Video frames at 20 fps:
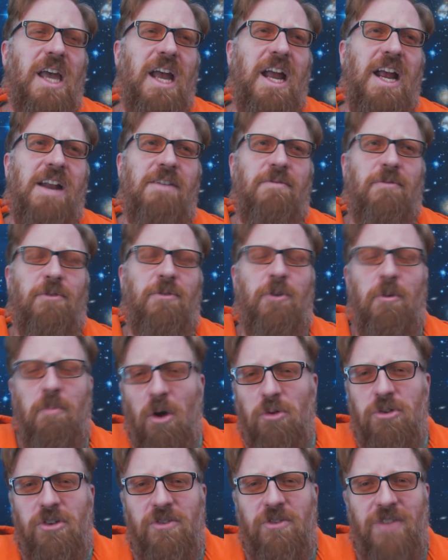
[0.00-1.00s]
And for
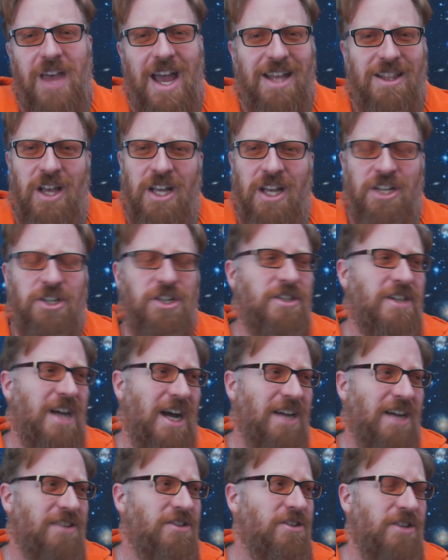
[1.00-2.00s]
most of that, like, she's
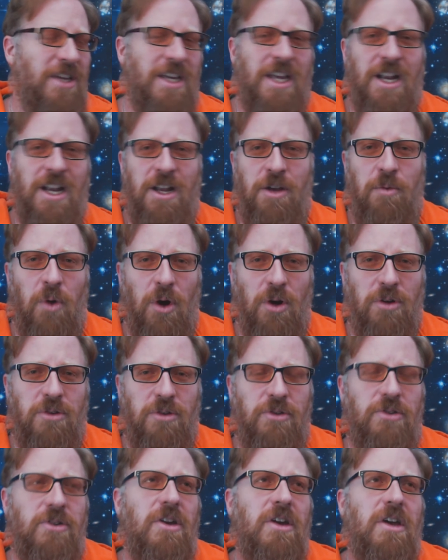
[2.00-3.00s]
constantly getting
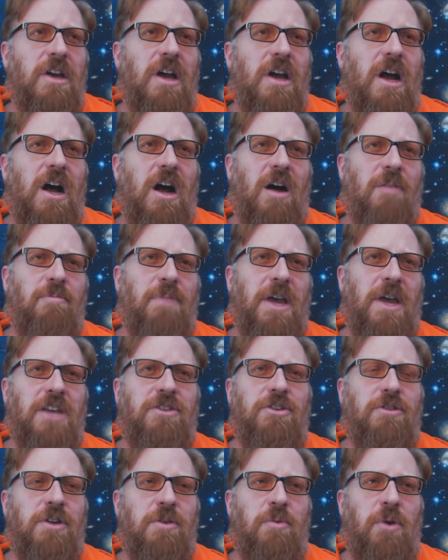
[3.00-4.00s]
worse.
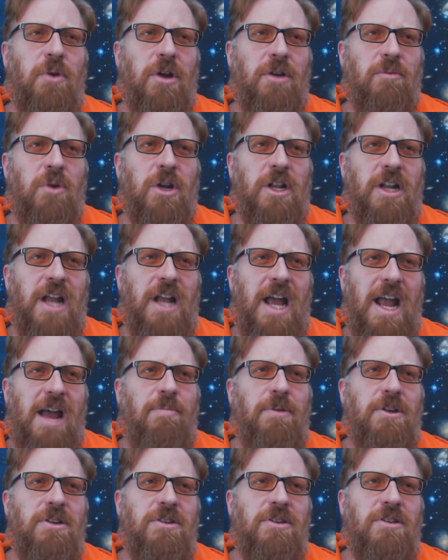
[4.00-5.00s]
Basically what had
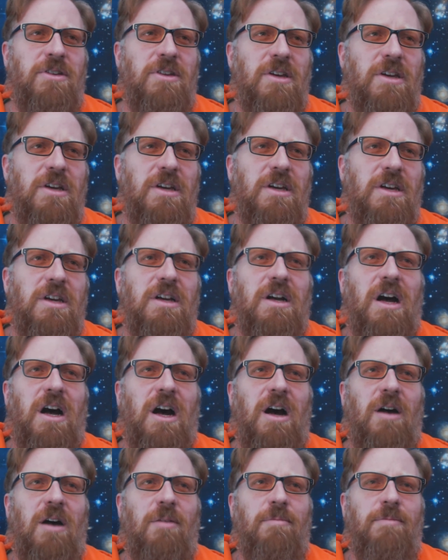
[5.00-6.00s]
happened
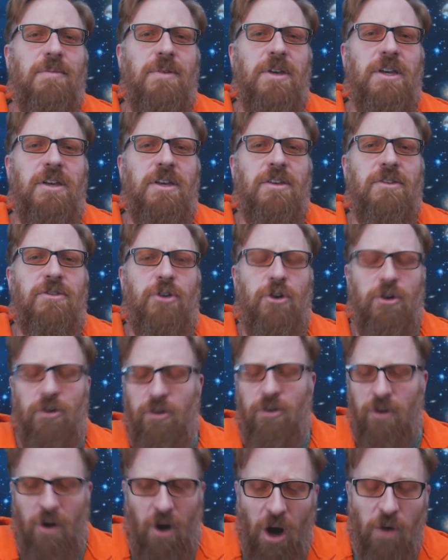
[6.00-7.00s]
is
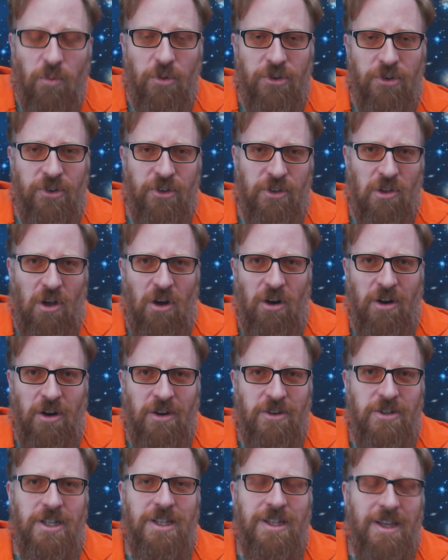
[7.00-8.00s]
her heart was
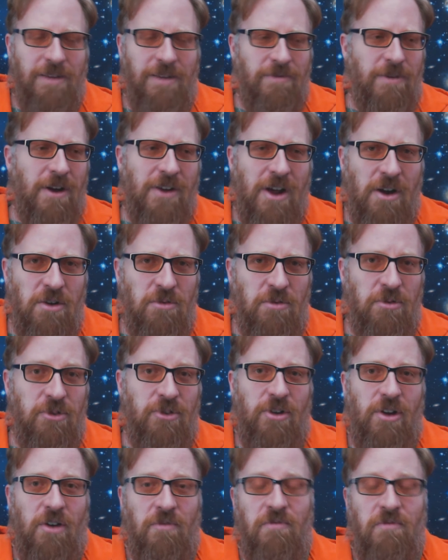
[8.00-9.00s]
enlarged, and they found out it was
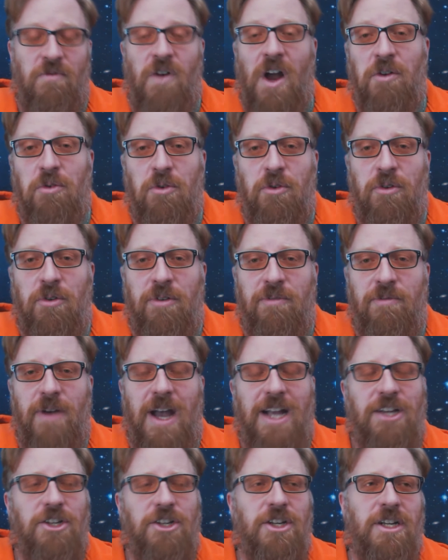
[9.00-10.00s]
a viral
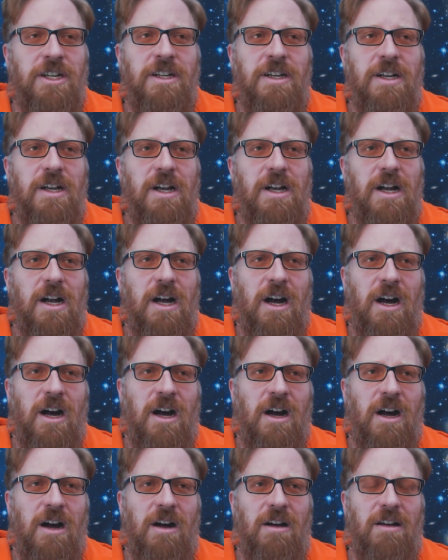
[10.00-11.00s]
infection.
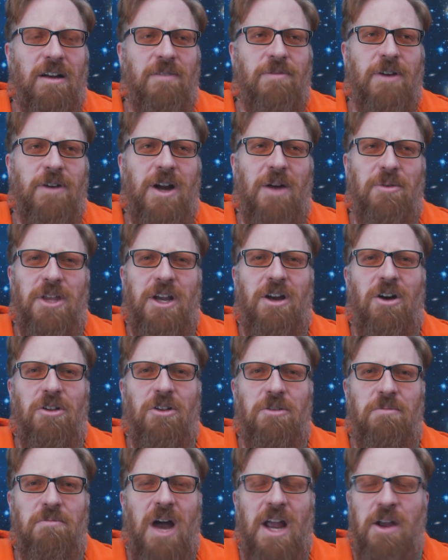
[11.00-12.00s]
I forgot what they
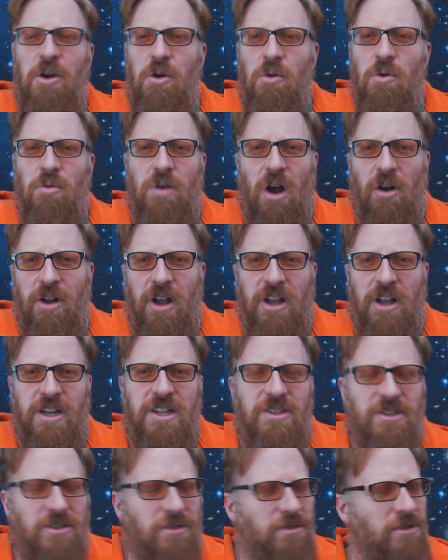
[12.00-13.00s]
called it,
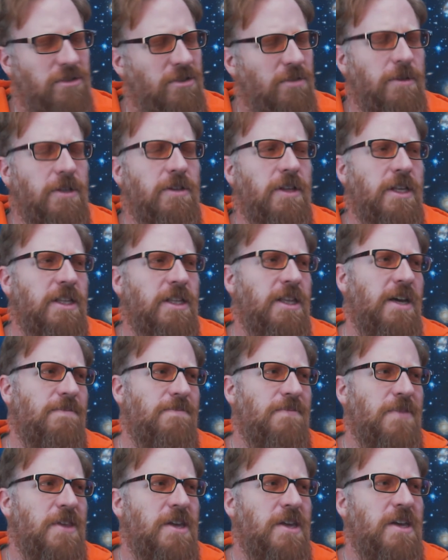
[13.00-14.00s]
myocarditis or something like
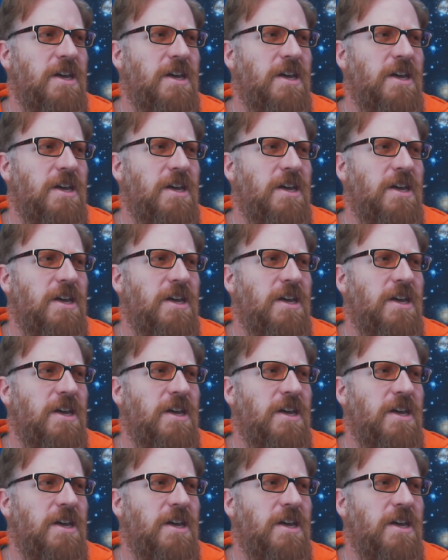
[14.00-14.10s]
that.